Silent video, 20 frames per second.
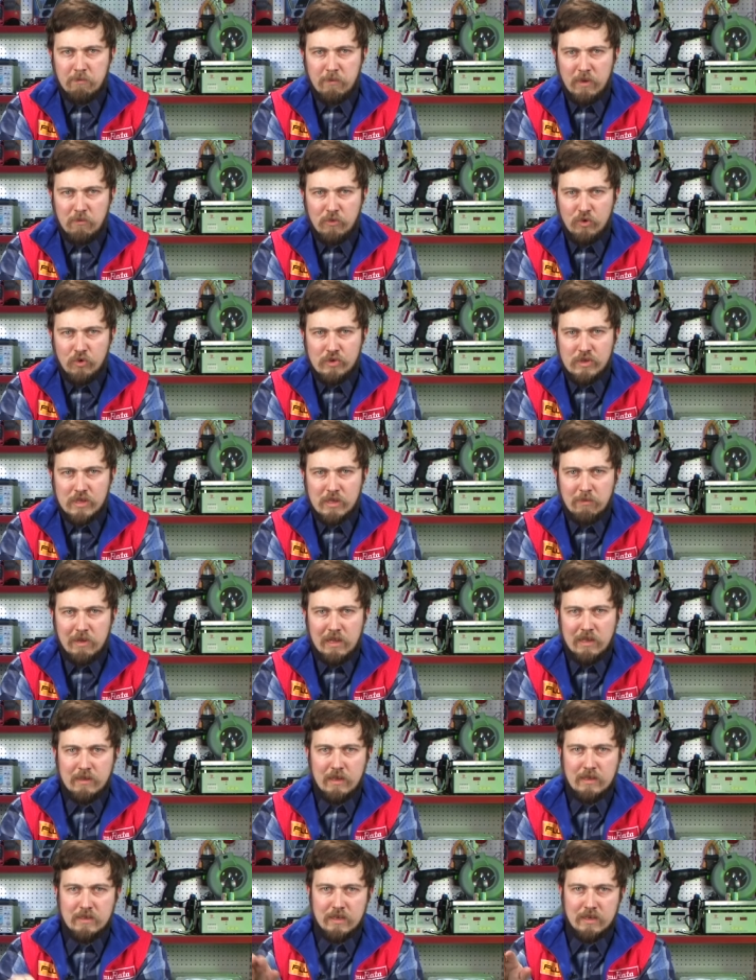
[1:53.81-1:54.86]
by voltage
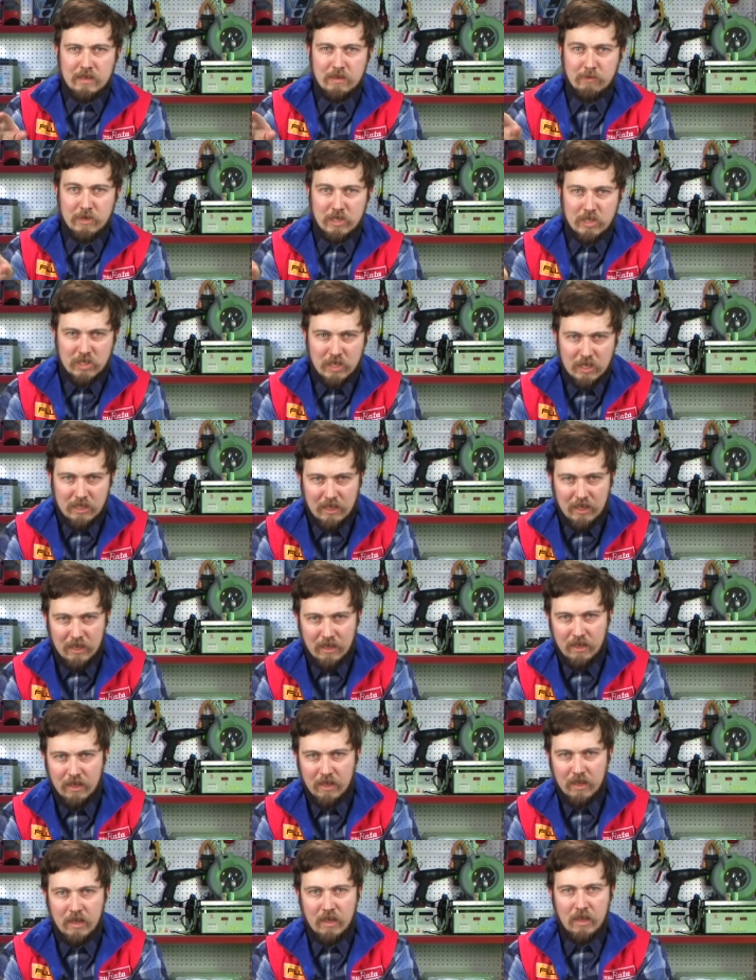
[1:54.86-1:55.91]
stabilizers
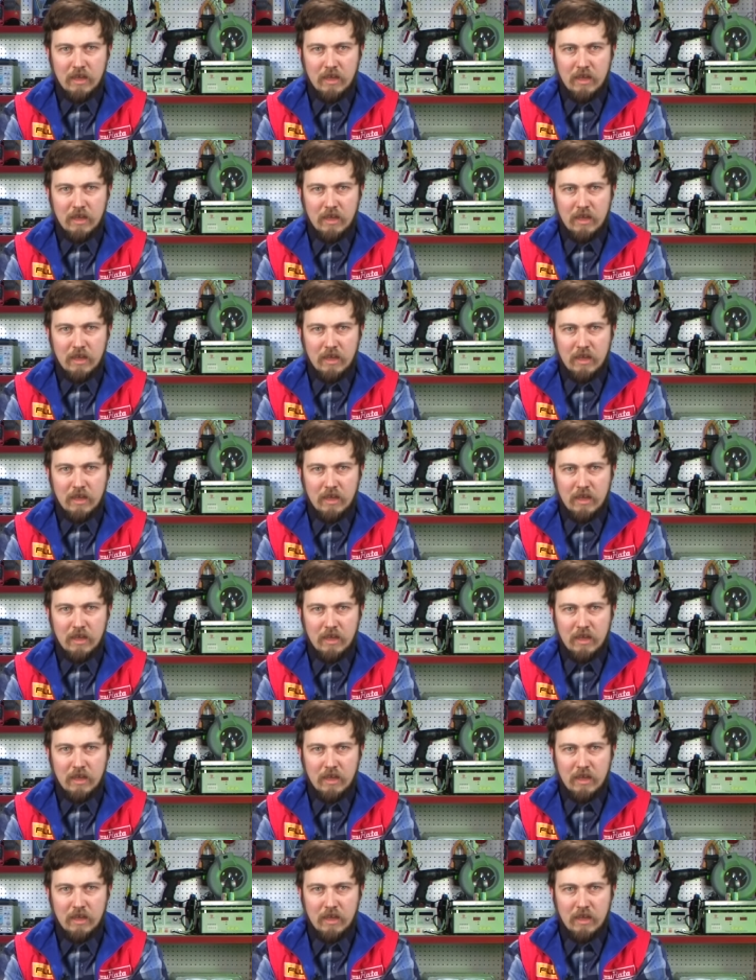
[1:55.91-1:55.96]
and